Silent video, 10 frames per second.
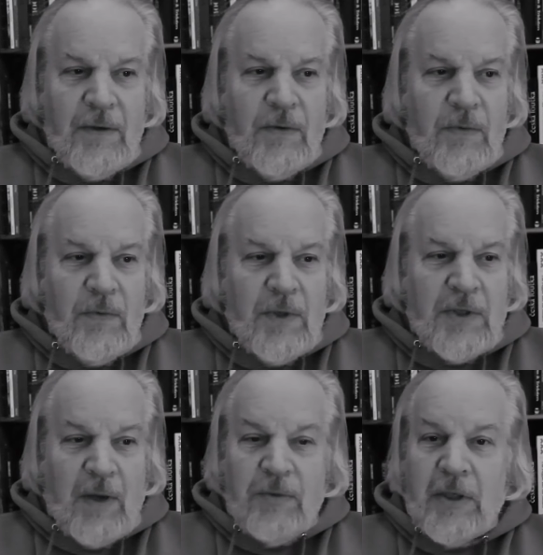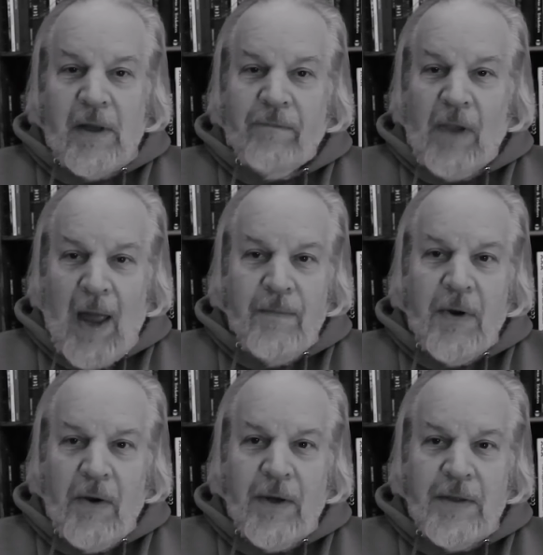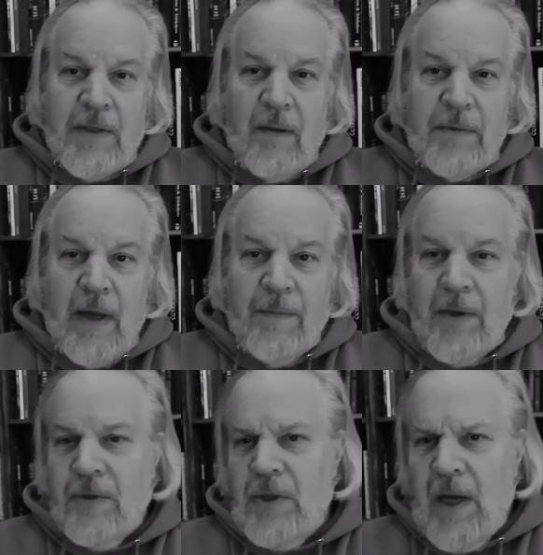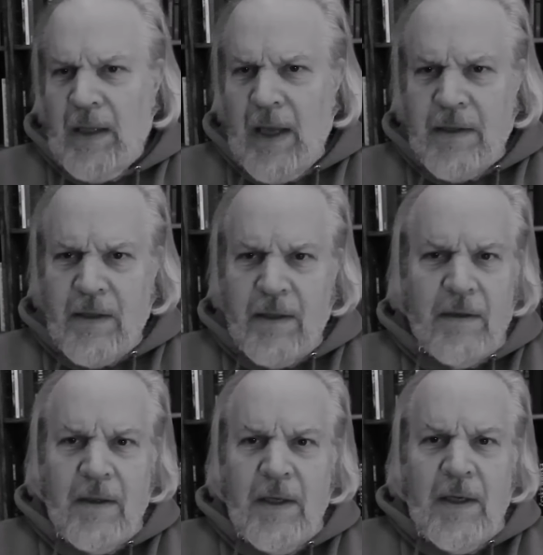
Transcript: the subject of libraries comes up and, gee, I'd like to